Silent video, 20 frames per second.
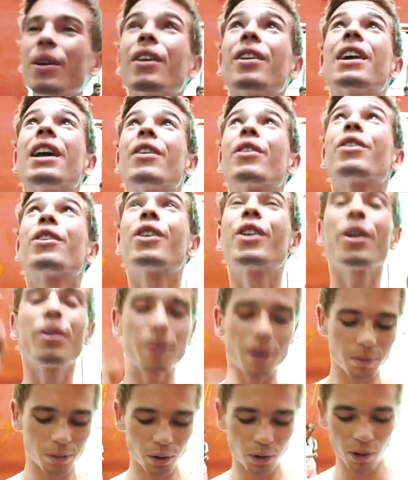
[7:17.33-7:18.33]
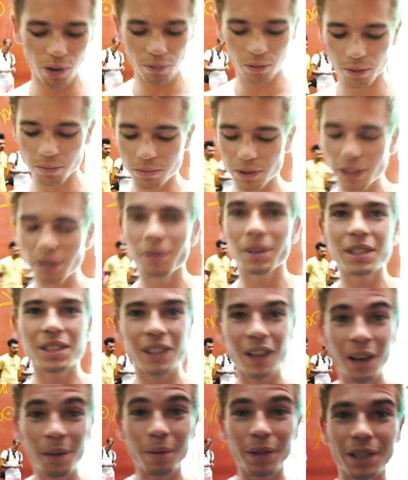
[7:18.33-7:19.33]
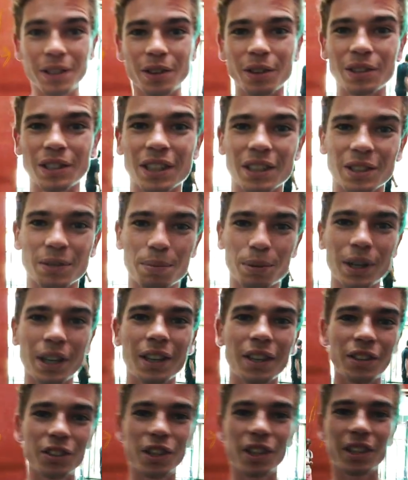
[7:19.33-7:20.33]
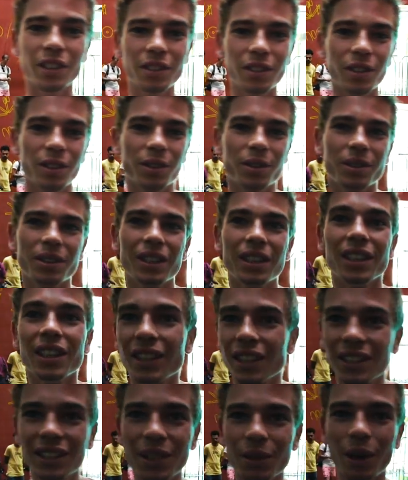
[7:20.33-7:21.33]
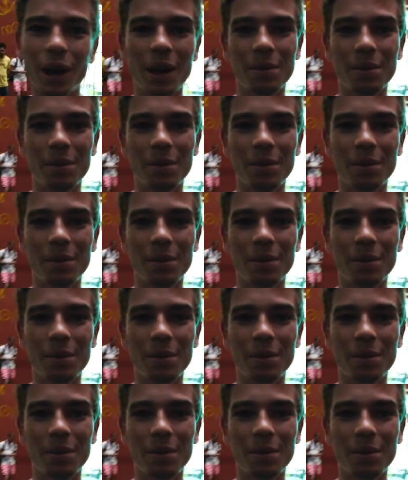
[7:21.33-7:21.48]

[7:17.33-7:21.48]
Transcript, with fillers: We are now gonna go up to our room, see what it's like, but this hotel is pretty legit, so let's see what